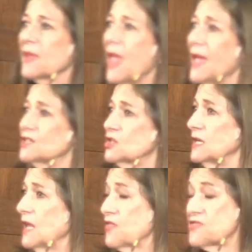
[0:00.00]
And
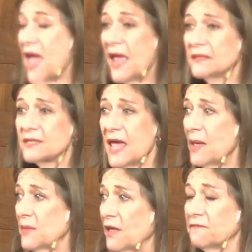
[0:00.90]
she thanked
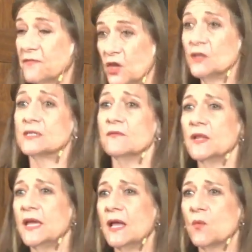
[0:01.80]
them
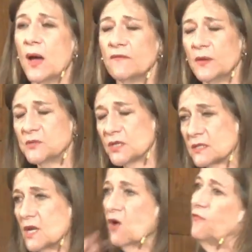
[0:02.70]
effusively, and one of them just,
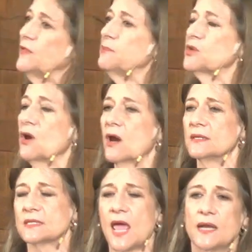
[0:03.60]
flipped her hair and
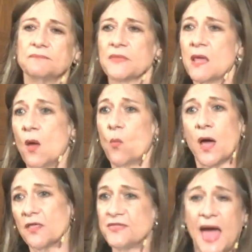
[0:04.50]
said,
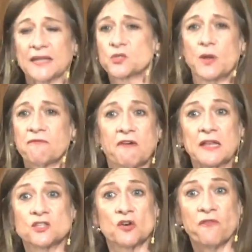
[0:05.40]
"Well, that's what
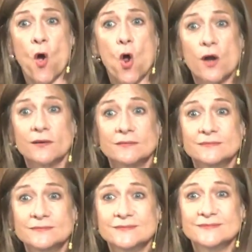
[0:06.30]
friends are for."
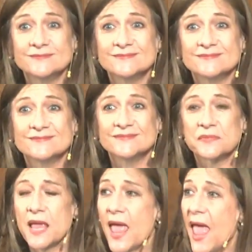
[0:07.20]

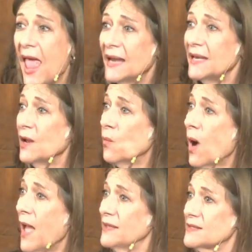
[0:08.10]
And it
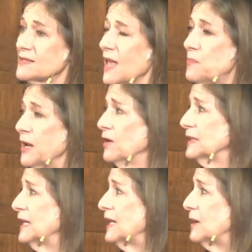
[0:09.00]
was.
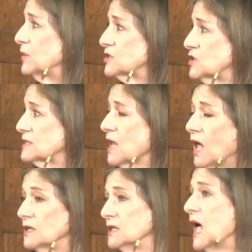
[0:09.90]
Apparently, it was just a
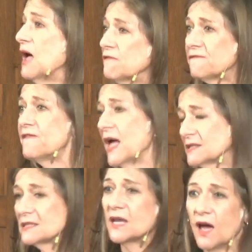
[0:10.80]
love
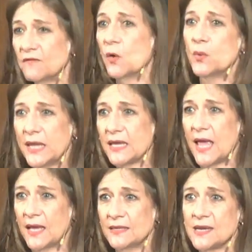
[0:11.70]
fest of a
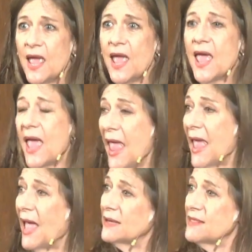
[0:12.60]
weekend,
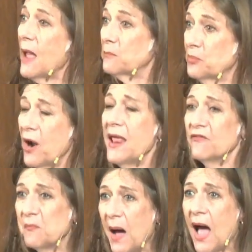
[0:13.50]
and that
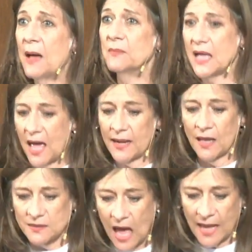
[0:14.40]
brave mom got a
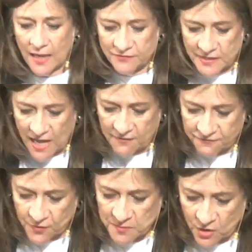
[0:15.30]
lot of love
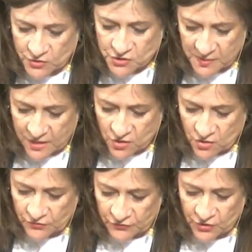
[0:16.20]
from those three
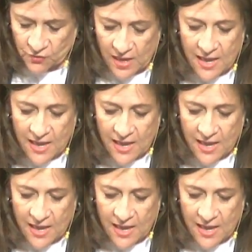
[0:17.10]
girls, too.